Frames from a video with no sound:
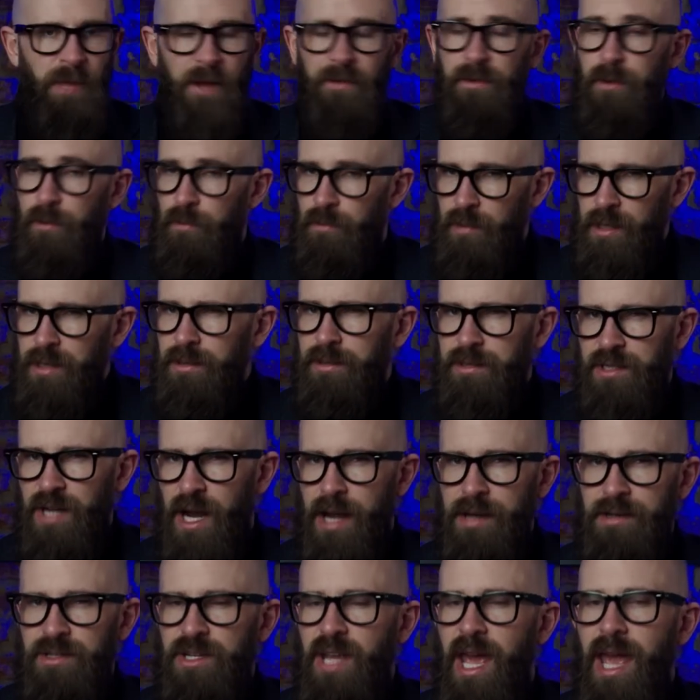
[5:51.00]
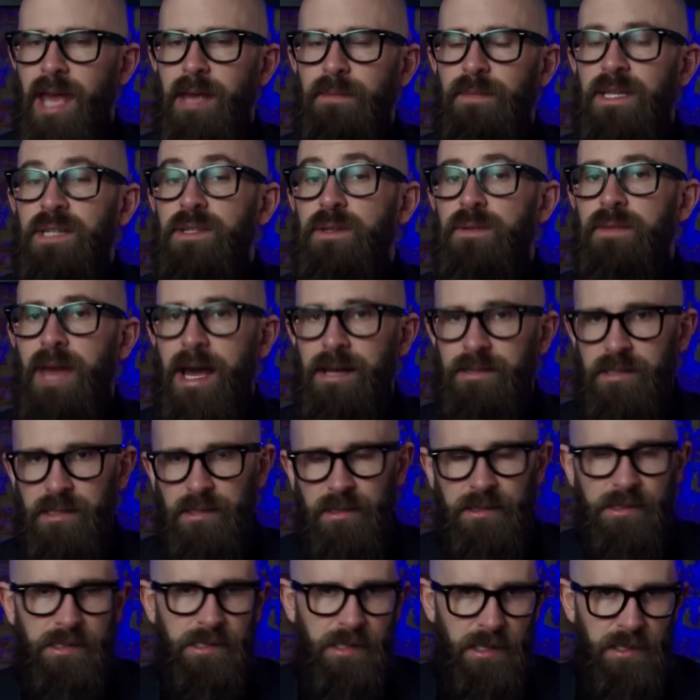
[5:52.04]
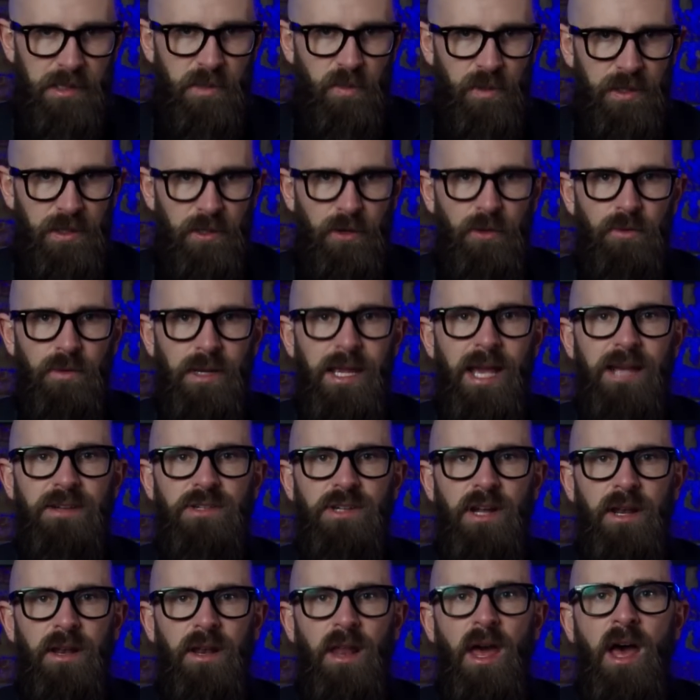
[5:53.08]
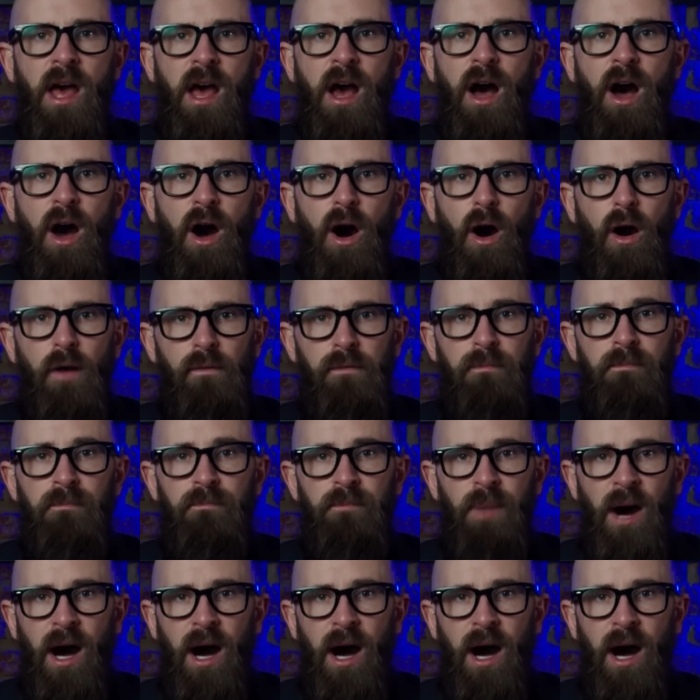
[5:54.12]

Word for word: But the real change came in 2006 with the creation of